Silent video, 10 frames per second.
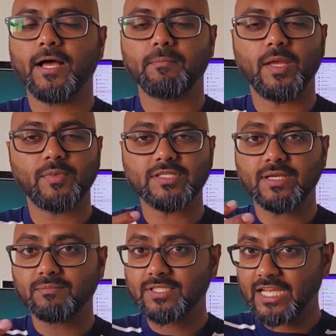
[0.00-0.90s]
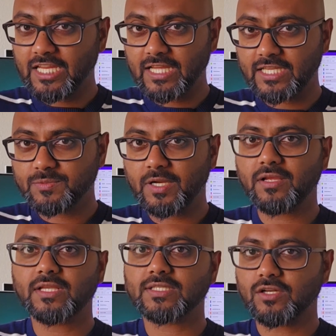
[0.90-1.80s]
maybe some technical
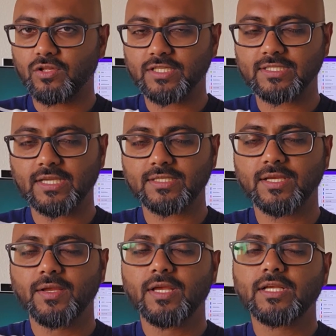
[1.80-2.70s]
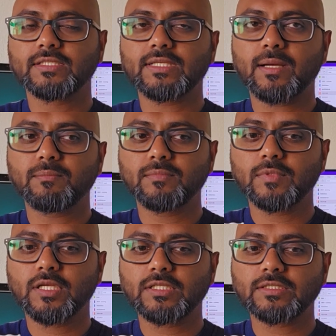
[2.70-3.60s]
experience and all those things.
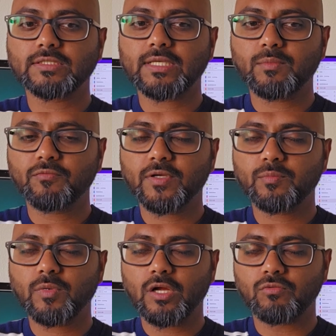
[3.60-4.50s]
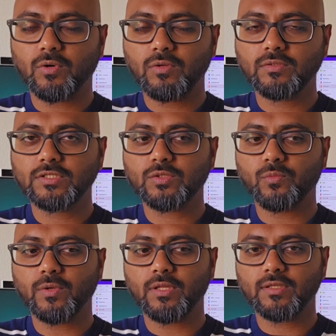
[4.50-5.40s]
Some of the roles
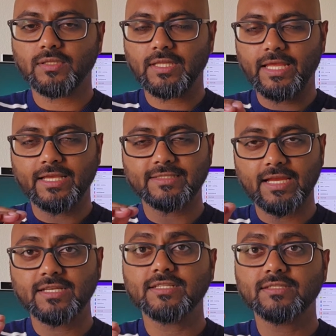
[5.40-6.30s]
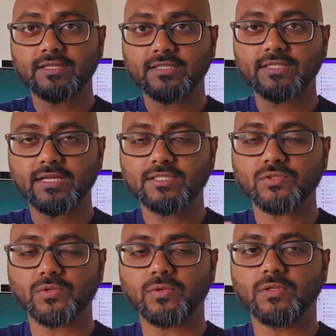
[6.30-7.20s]
will, like a scientist, senior
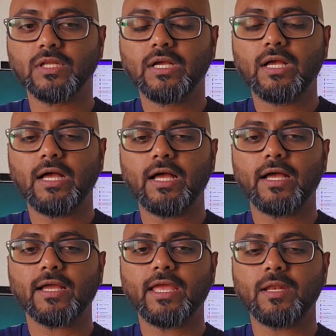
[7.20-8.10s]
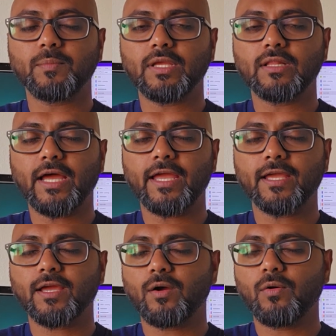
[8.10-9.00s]
scientist role, can be
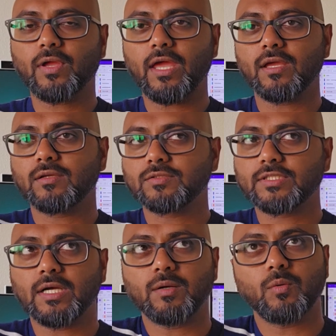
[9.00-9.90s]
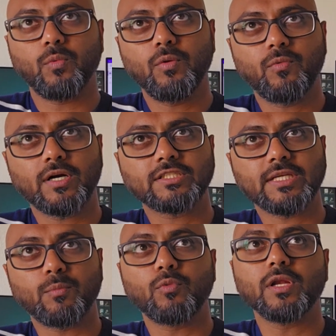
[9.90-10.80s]
like, okay, so we want
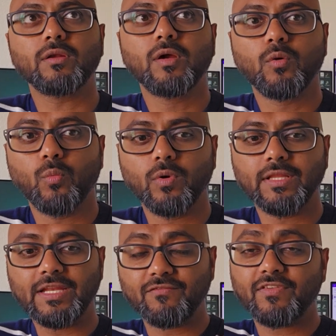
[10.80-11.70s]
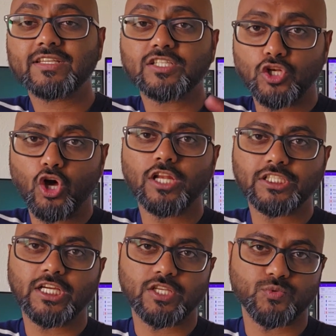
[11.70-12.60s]
someone will invest
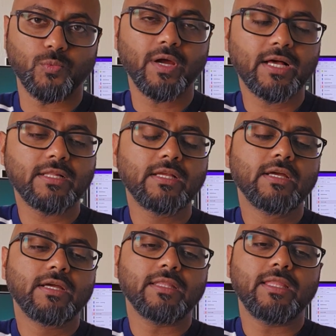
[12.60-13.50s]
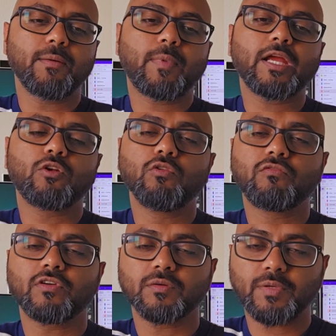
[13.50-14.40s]
knowledge as well. They might
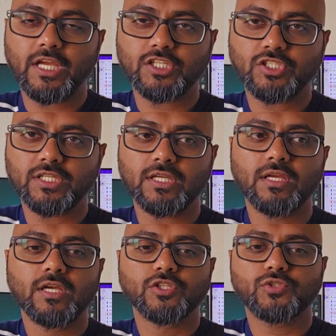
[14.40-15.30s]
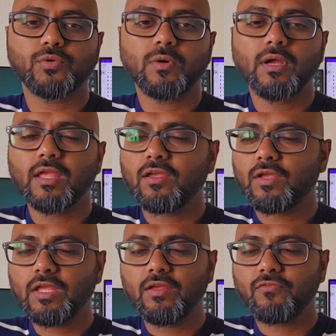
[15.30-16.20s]
look for a PhD. So
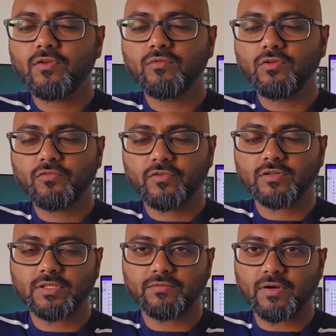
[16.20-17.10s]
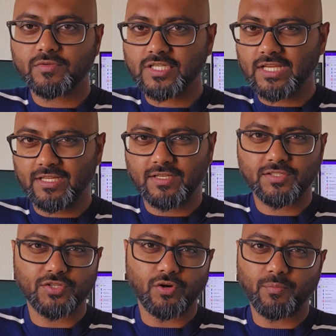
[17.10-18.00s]
if you look for the pharmaceutical
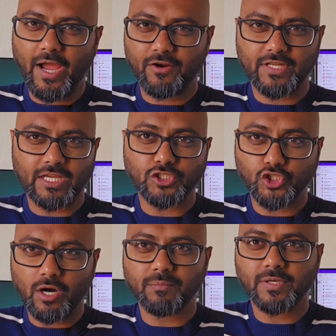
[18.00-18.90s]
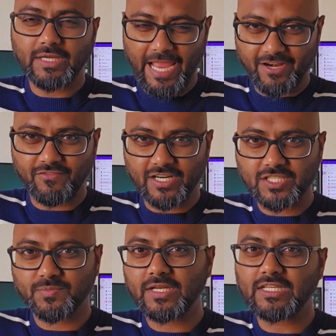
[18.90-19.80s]
industry or biotech job
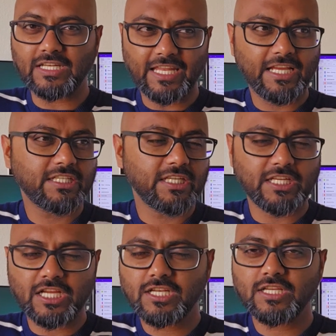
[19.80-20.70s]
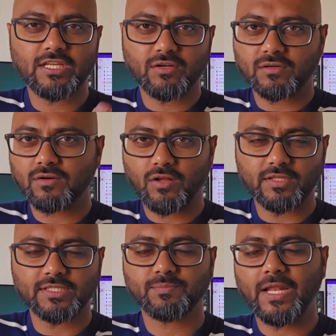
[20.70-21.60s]
advertisement in LinkedIn, Indeed, or all
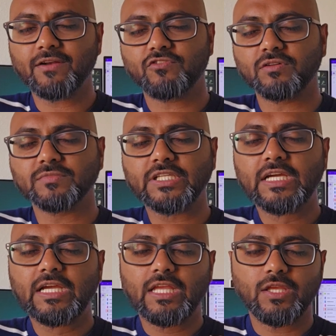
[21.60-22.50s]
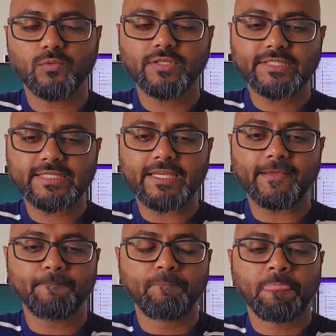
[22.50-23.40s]
these platforms, you will
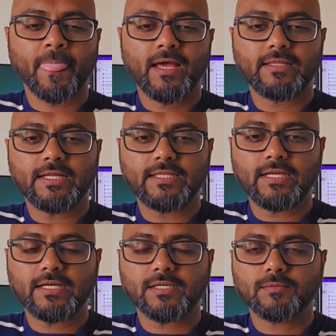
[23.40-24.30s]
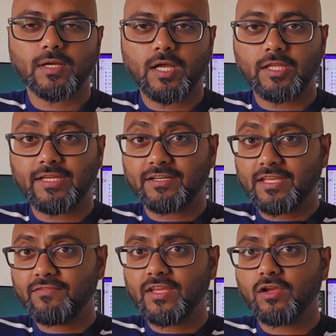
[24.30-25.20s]
see that they're
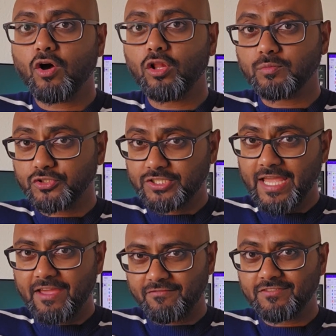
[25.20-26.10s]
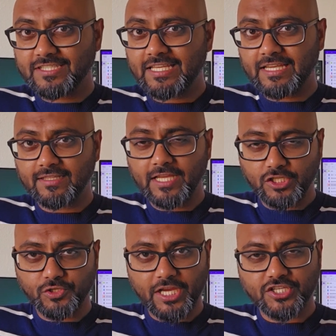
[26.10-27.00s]
giving almost every single
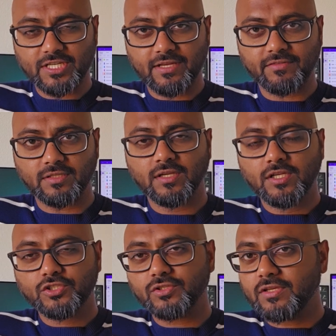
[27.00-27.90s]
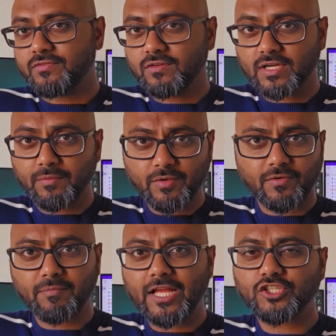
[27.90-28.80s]
education level. So if you're coming
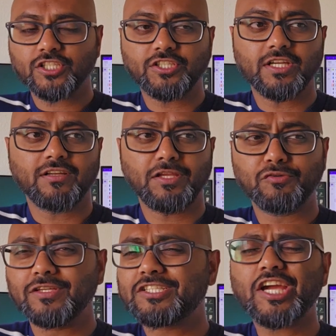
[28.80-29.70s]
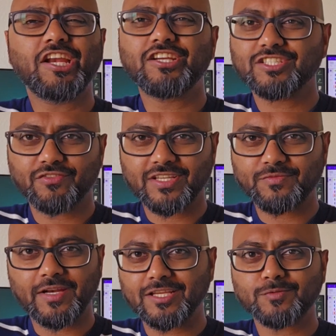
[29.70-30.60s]
from bachelor degree, you need 10 years of
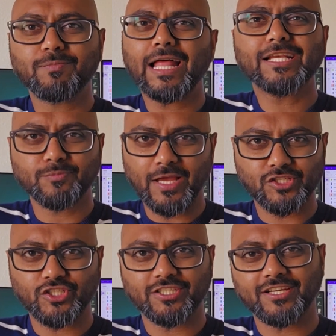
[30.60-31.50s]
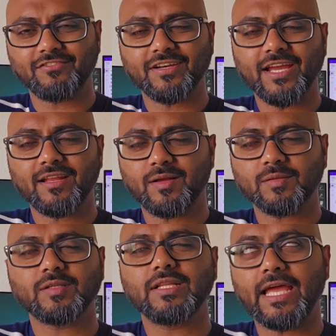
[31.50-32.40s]
experience plus bachelor degree, right?
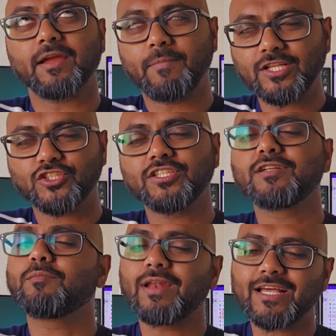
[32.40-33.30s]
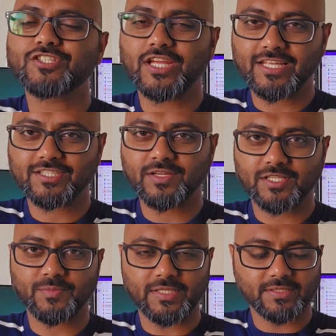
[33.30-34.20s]
Like a bachelor degree plus 10x
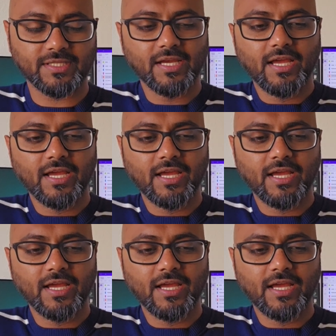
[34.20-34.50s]
experience.